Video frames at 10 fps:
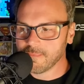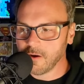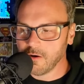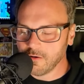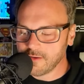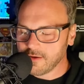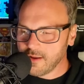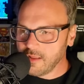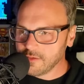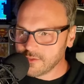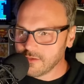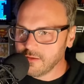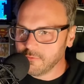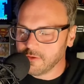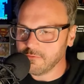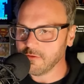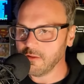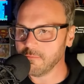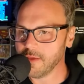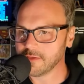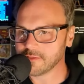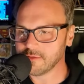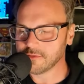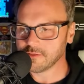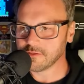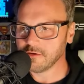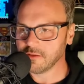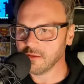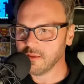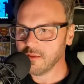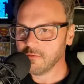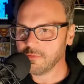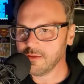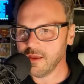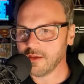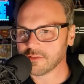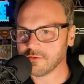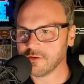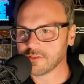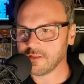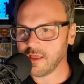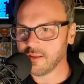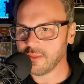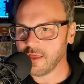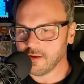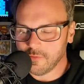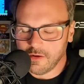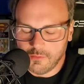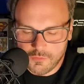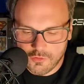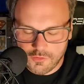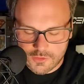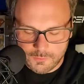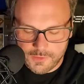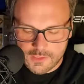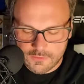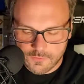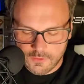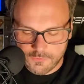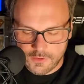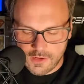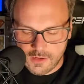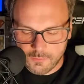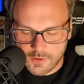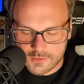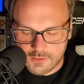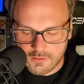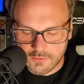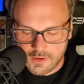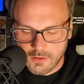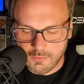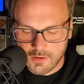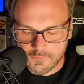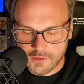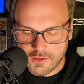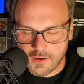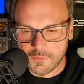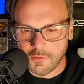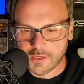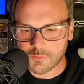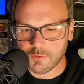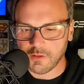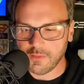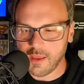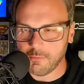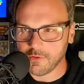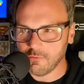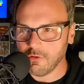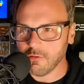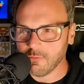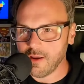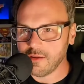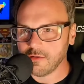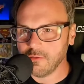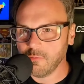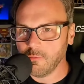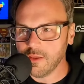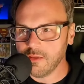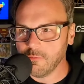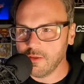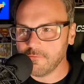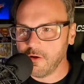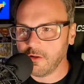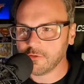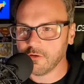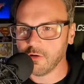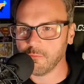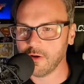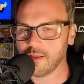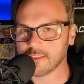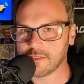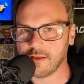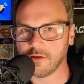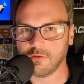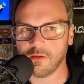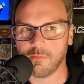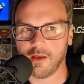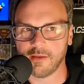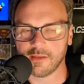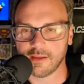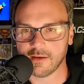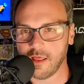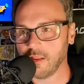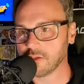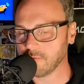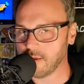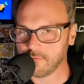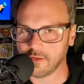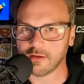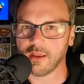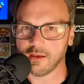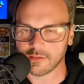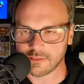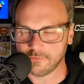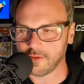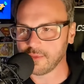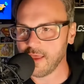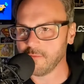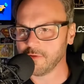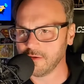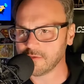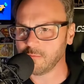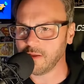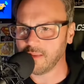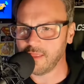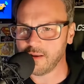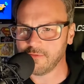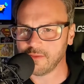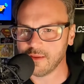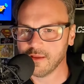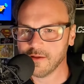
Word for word: our, our technology, I won't even call it medicine necessarily, but yeah, so there's a lot of that. I mean, I'm sure there's a place for, for an antidepressant here or there or whatever. Again, I'm no expert on that, but you are right. We, we have altered our brains, not only by the technology, we have TikTok and stuff like that, but also by a lot of the,